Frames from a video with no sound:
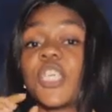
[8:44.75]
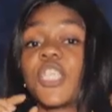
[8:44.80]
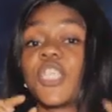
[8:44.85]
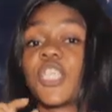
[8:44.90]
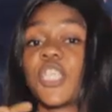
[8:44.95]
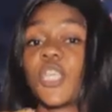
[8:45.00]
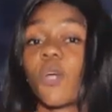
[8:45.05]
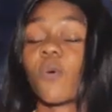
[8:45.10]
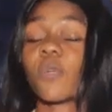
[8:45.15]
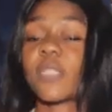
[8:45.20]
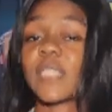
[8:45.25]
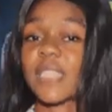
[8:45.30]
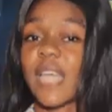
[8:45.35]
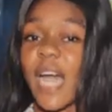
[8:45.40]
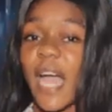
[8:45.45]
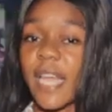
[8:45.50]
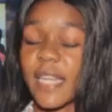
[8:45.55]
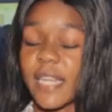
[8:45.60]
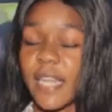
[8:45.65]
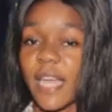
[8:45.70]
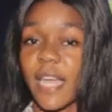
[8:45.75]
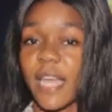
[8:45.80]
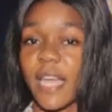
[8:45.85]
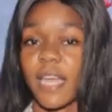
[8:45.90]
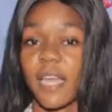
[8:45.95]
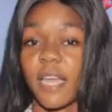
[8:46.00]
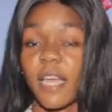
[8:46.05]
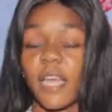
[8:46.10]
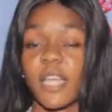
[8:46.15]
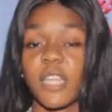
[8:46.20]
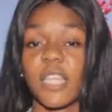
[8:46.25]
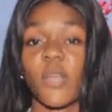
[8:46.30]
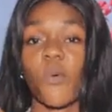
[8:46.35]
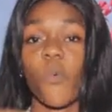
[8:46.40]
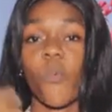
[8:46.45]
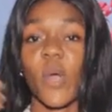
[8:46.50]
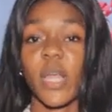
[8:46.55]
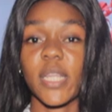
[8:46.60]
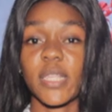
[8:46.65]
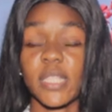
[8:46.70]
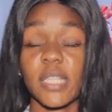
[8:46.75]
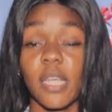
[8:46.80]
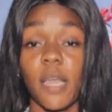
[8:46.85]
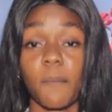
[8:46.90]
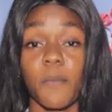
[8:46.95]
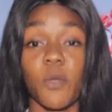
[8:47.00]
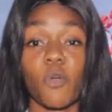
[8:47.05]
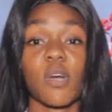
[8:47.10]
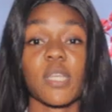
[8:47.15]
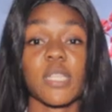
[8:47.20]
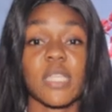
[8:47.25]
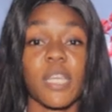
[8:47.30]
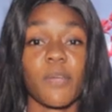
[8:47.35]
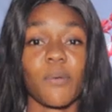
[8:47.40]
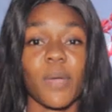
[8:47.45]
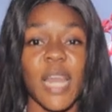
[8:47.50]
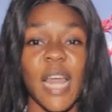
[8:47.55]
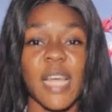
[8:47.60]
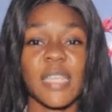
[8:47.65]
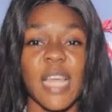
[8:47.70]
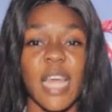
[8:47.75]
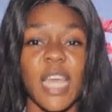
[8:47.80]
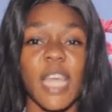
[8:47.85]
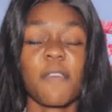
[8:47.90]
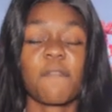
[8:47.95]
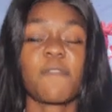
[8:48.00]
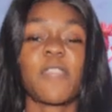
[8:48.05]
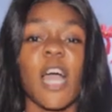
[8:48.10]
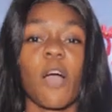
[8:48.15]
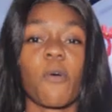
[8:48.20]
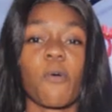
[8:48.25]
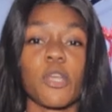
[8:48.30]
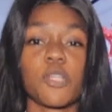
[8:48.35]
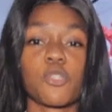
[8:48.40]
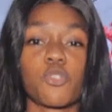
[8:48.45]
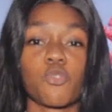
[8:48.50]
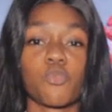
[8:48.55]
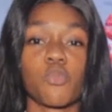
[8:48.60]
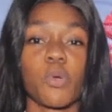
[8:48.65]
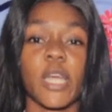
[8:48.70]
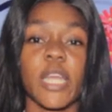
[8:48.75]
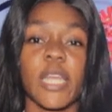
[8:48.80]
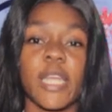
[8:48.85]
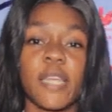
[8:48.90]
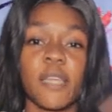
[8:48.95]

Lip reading: she untied her. They went because they realized that if they are going to